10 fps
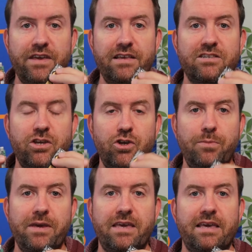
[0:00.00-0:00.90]
these
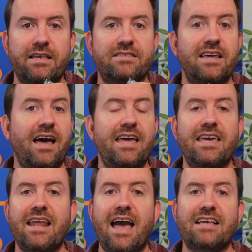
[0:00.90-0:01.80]
YubiKeys that I
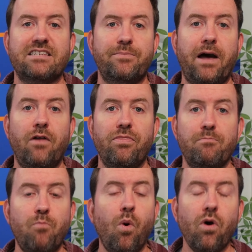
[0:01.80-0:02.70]
get asked about
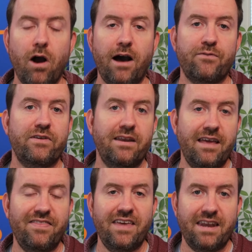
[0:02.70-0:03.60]
more
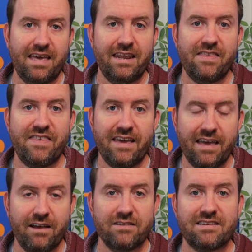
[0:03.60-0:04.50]
often than
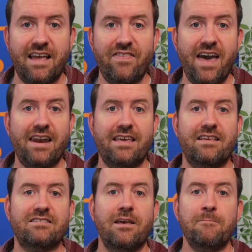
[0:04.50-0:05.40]
anything else, and that
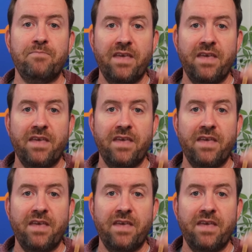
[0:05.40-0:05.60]
is,